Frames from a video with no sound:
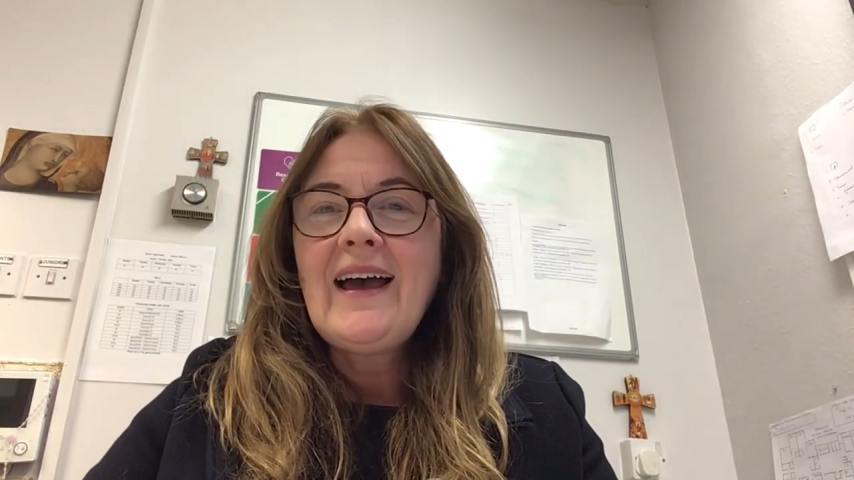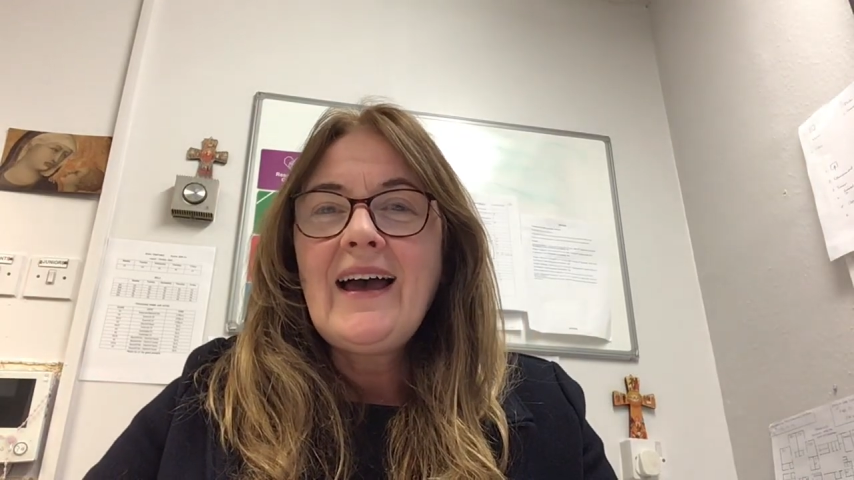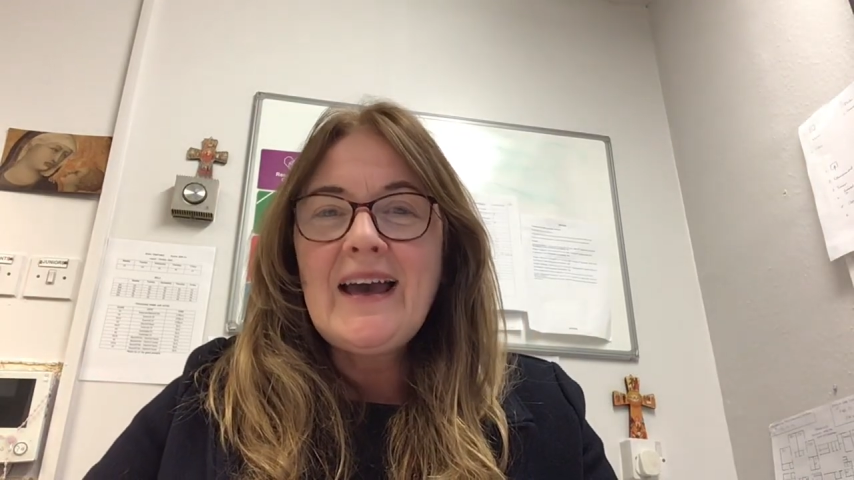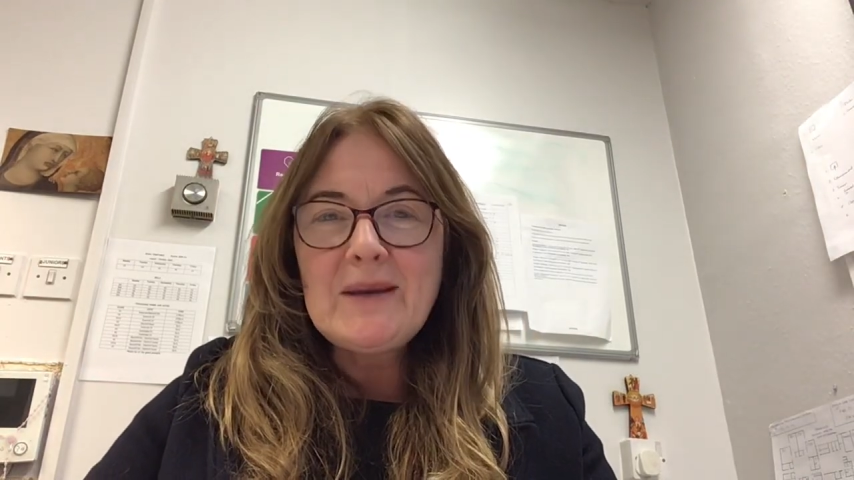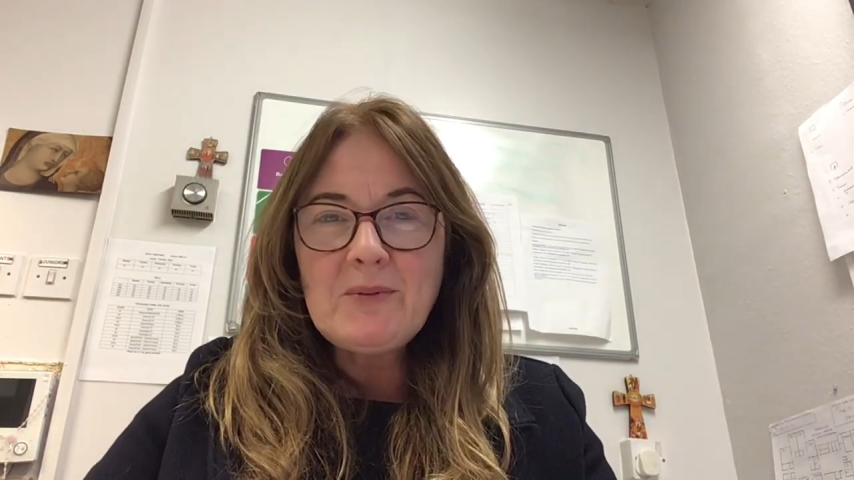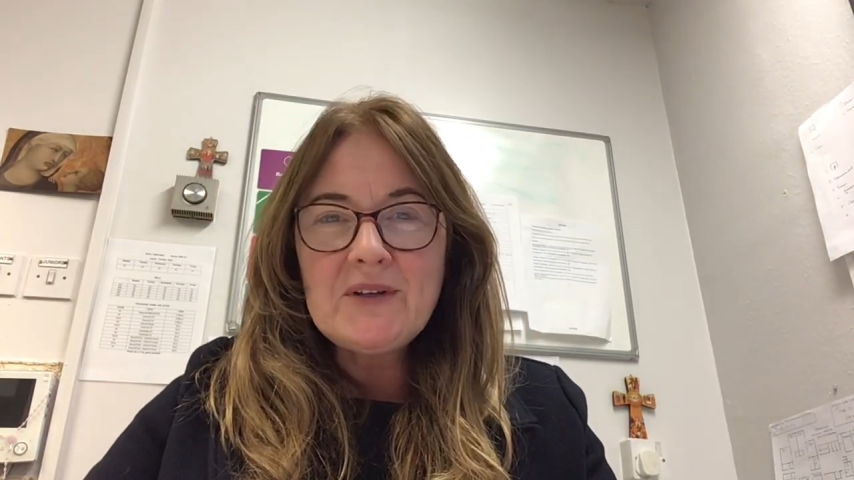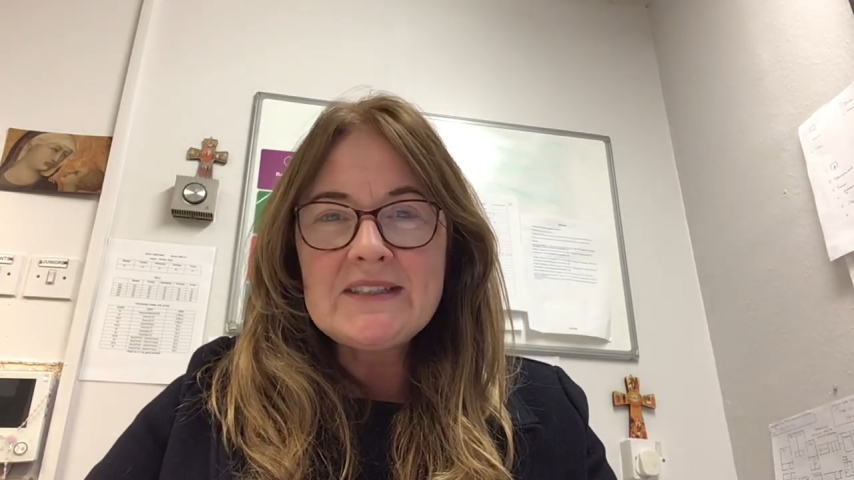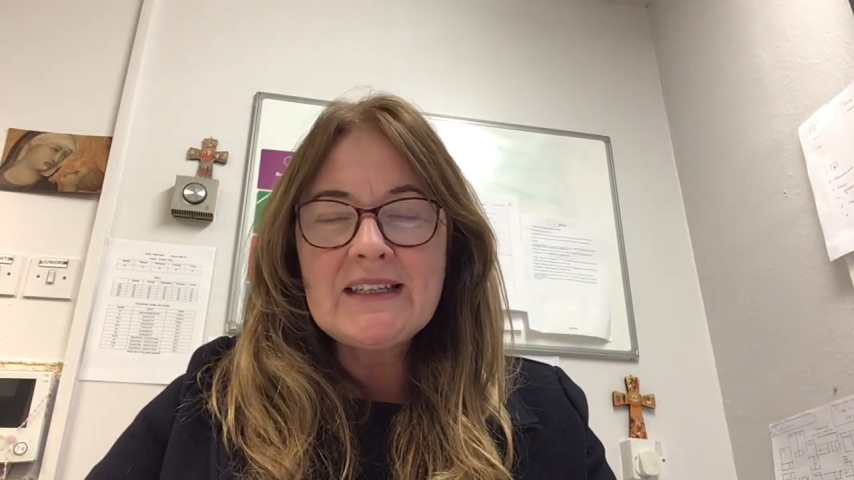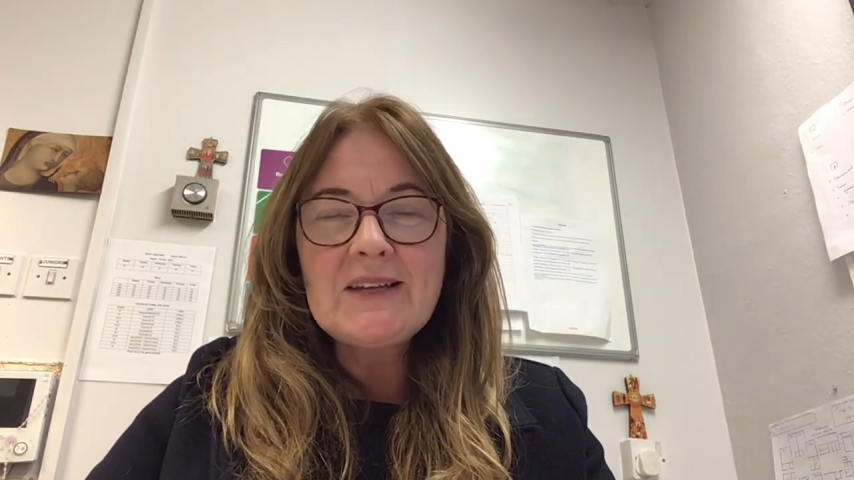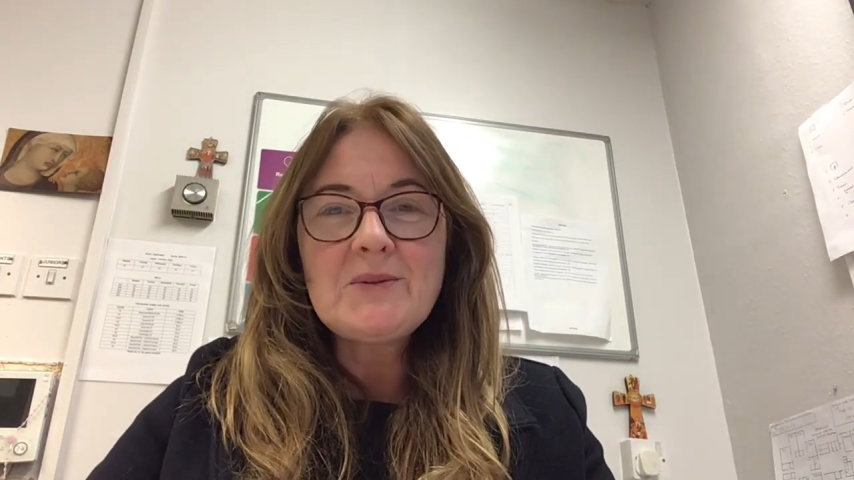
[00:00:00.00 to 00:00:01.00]
Hi boys
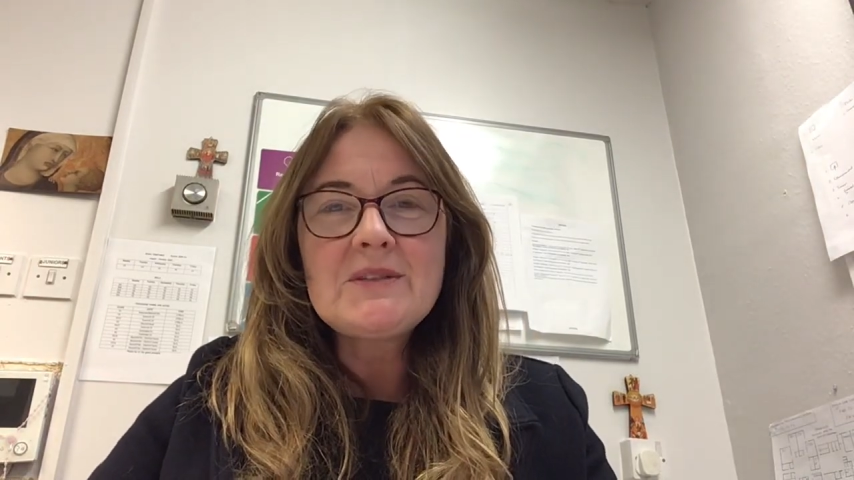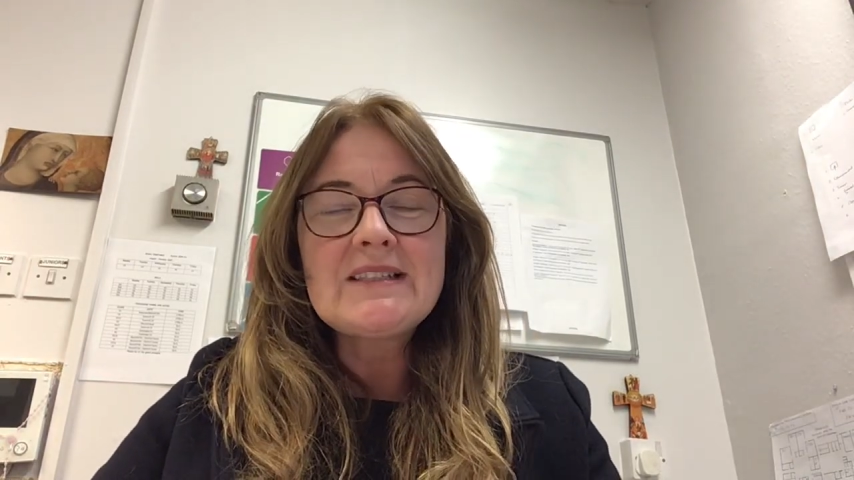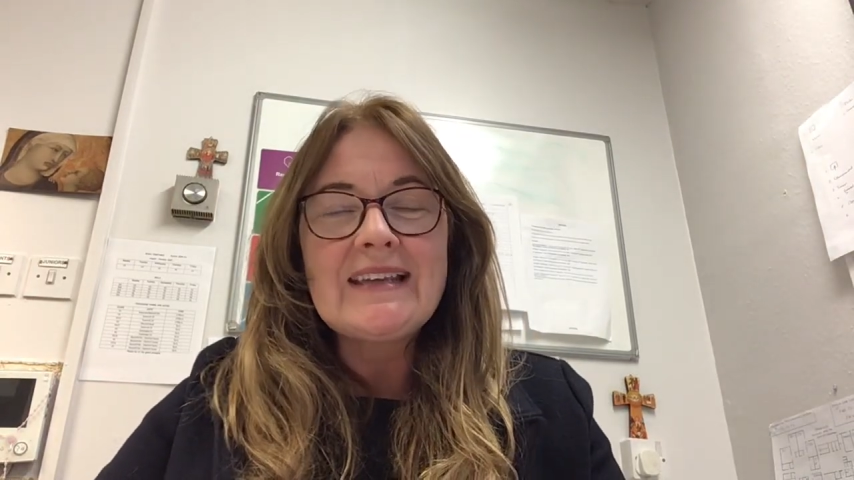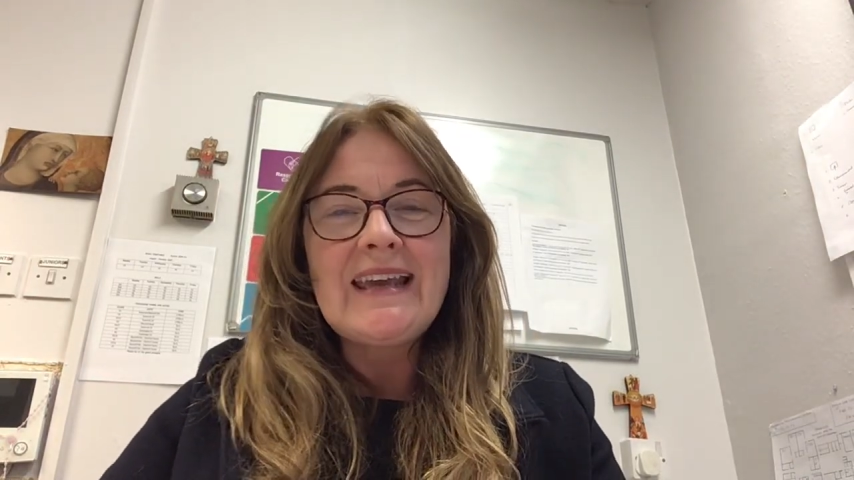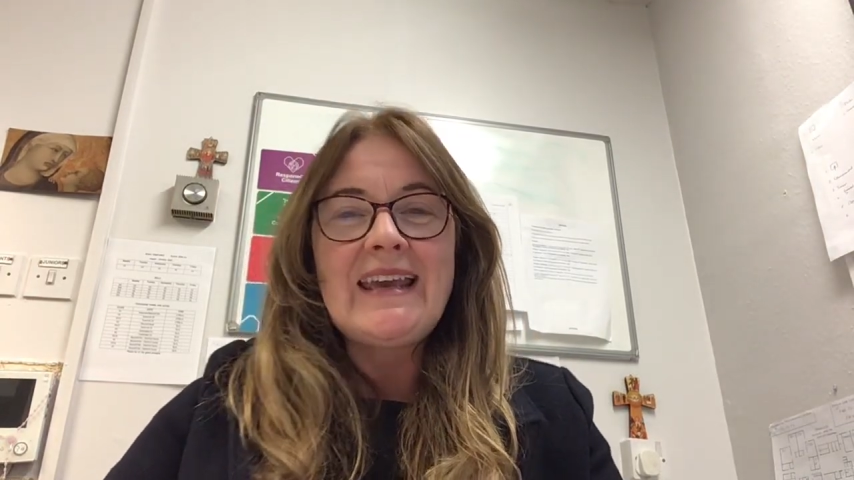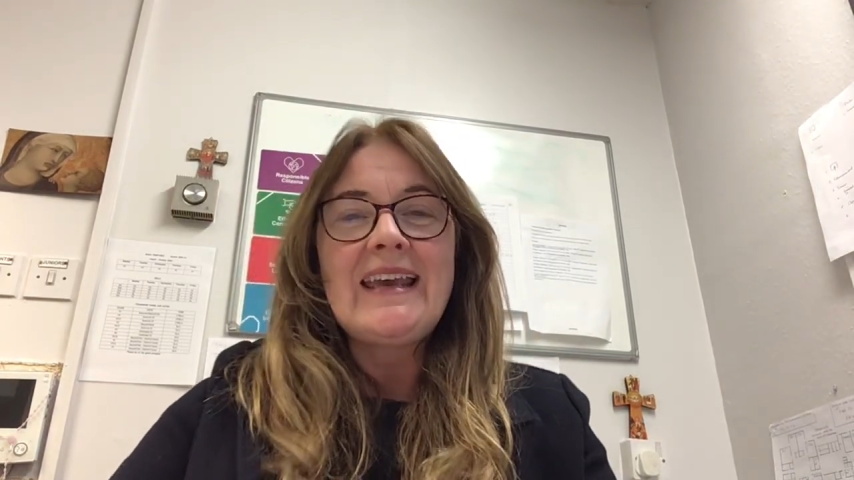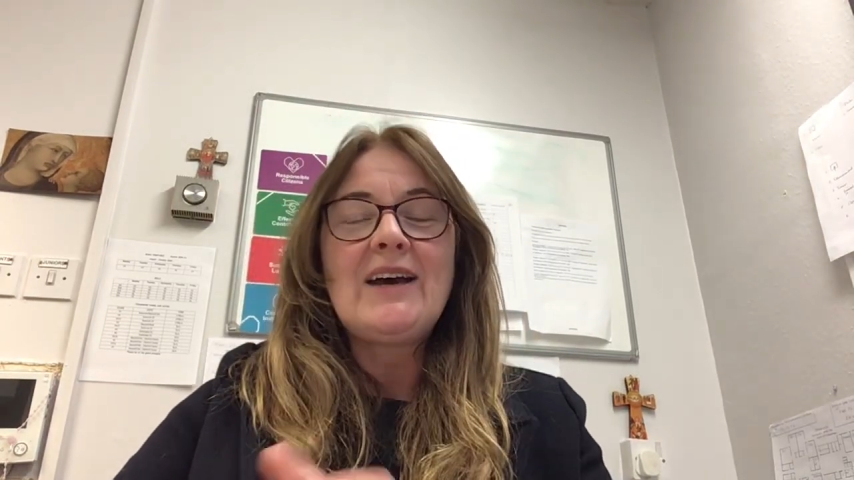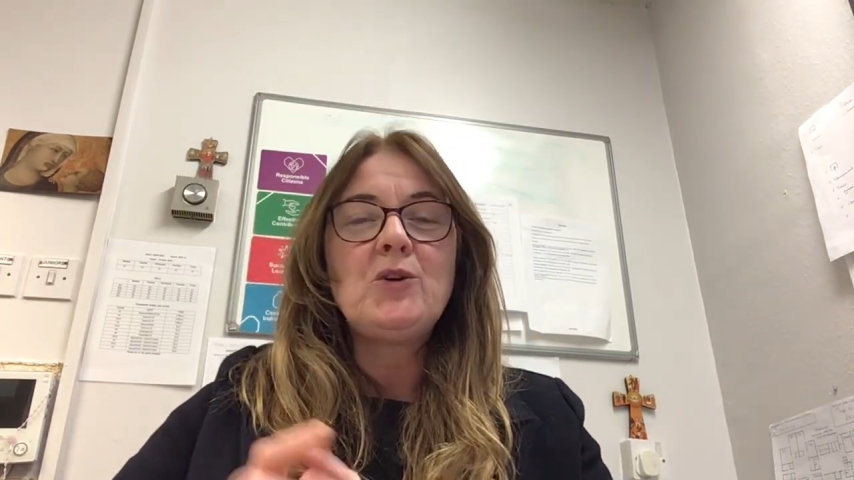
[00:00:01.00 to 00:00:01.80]
and girls, I